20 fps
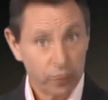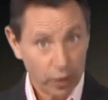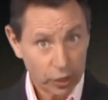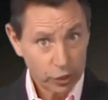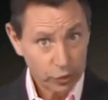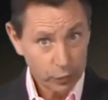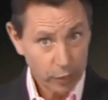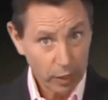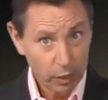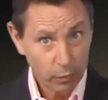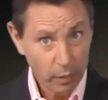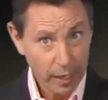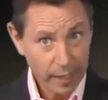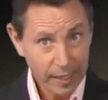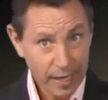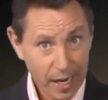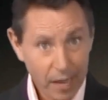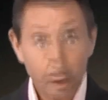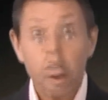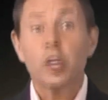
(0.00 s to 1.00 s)
or frustrated
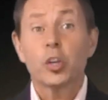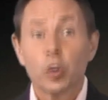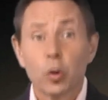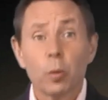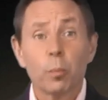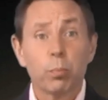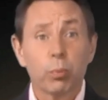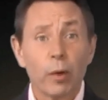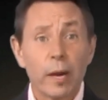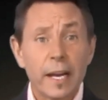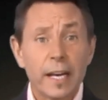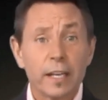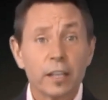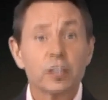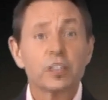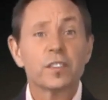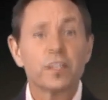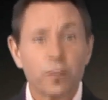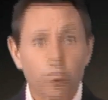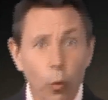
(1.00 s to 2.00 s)
right now? Your brain
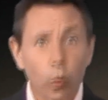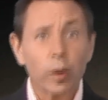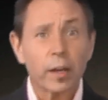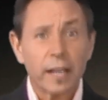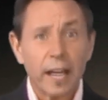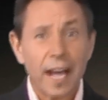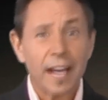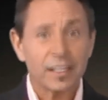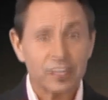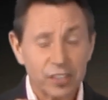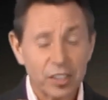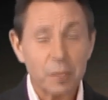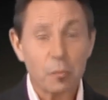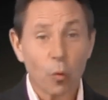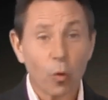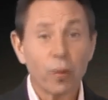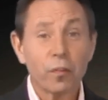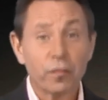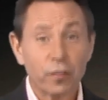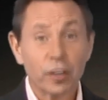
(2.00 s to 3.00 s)
is
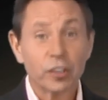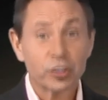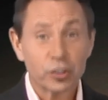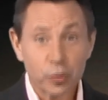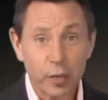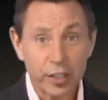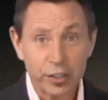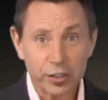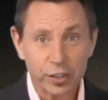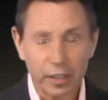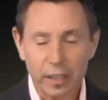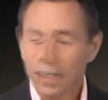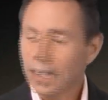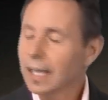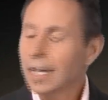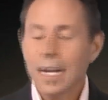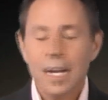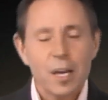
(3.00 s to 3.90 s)
forecasting more frustration,